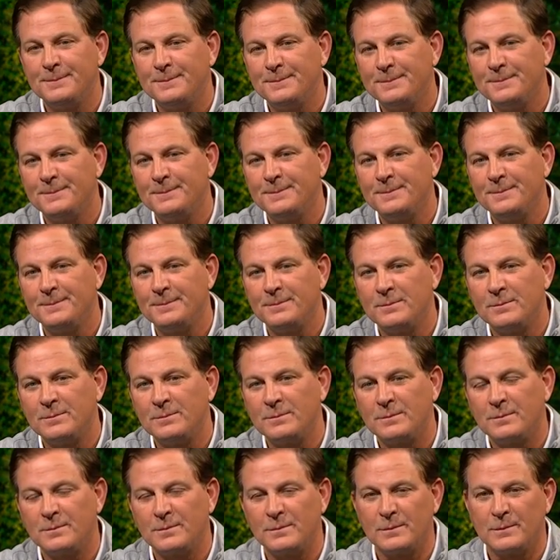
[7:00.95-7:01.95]

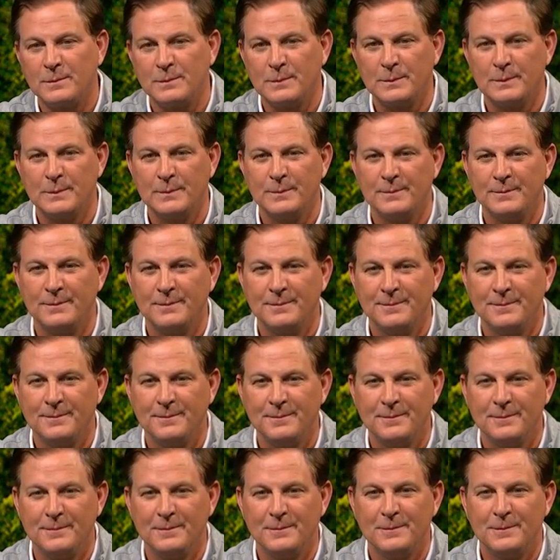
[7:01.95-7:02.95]

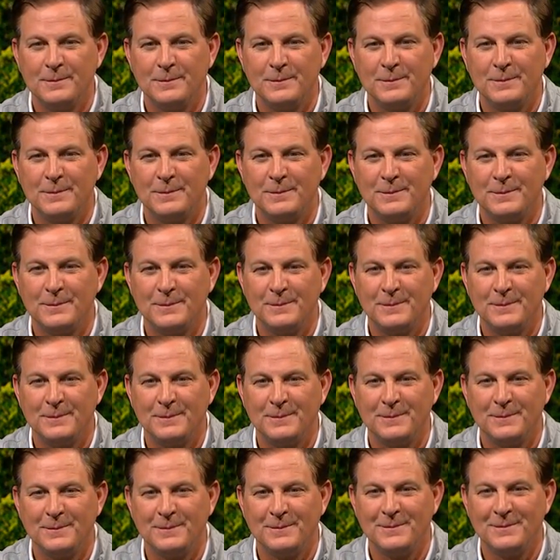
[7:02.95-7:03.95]

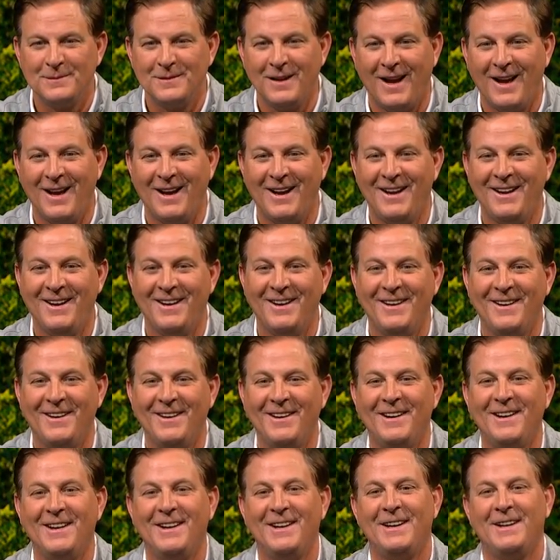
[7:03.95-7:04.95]

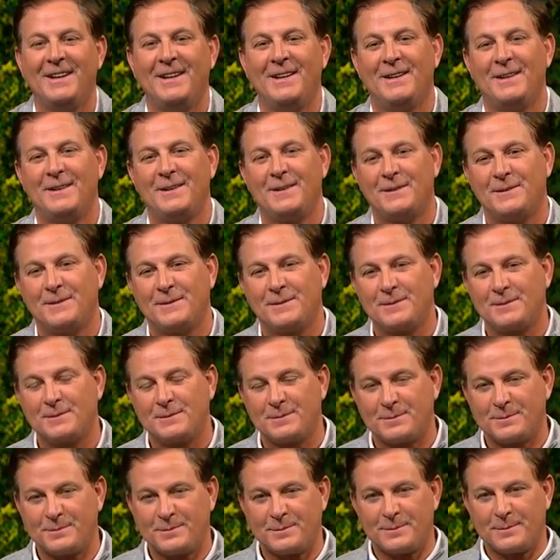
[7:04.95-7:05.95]

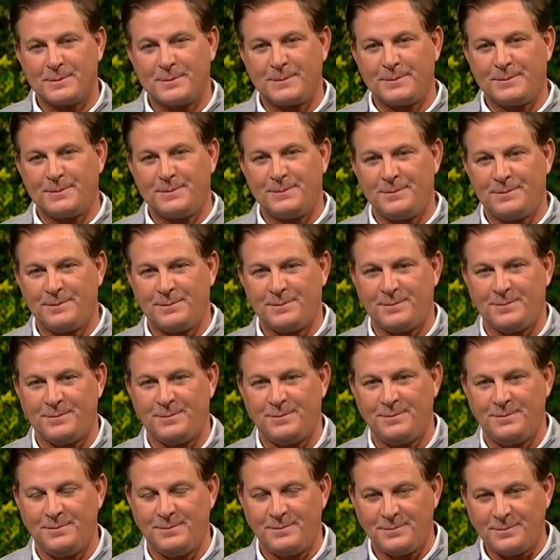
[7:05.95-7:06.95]

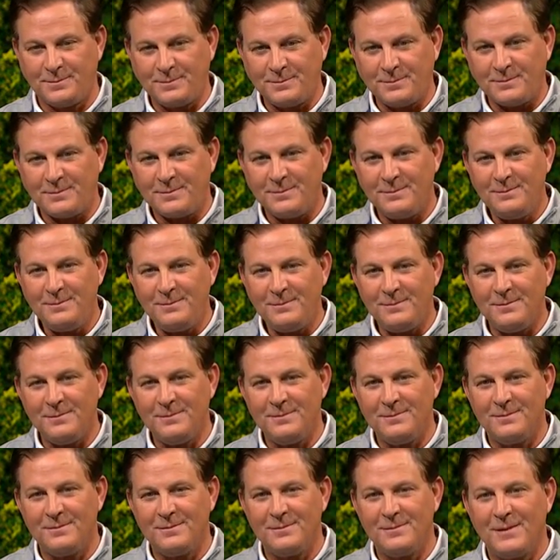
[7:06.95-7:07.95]

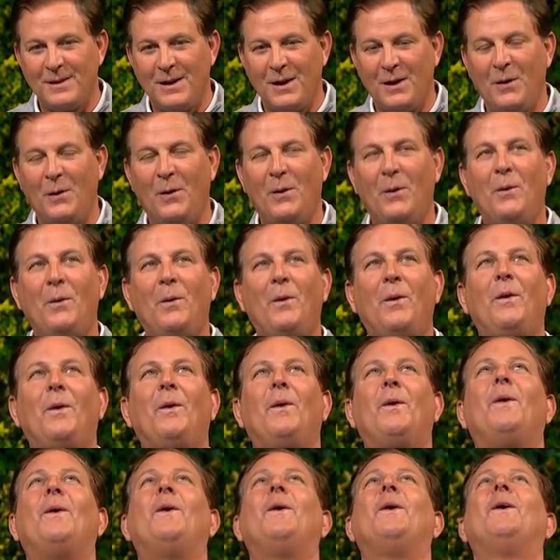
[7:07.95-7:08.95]

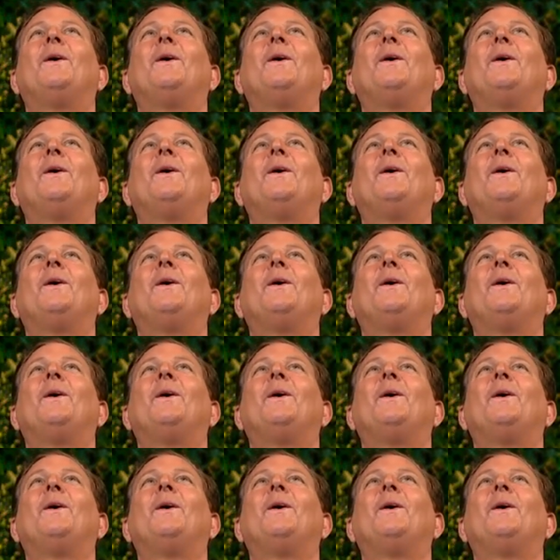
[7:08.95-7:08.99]
No words are spoken by the person on screen.